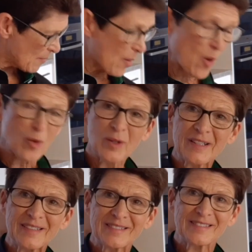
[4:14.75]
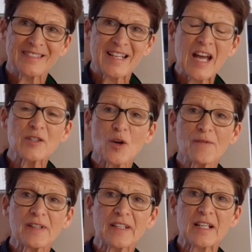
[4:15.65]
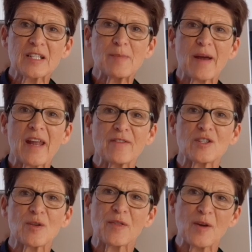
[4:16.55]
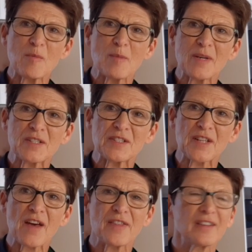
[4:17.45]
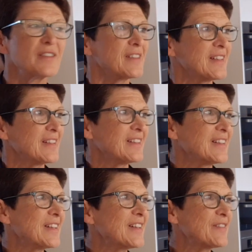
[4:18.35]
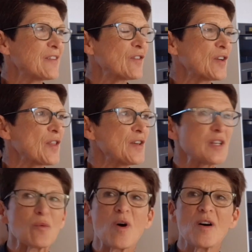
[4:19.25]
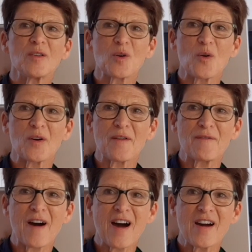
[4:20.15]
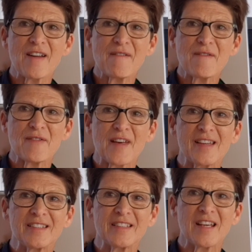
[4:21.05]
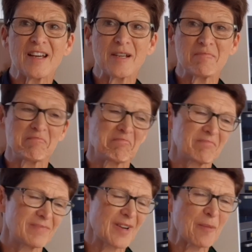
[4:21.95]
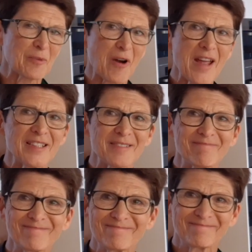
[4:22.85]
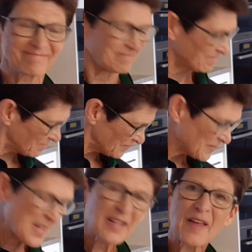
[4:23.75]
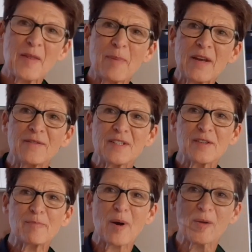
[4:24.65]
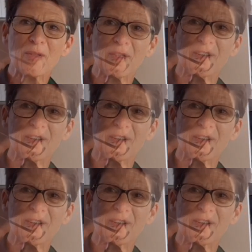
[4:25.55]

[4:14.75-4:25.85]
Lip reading: bowl. And don't feel guilty about having 2 Thermomixes either. If you've got a 31 or a 5, then upgrade. Get the benefit of both.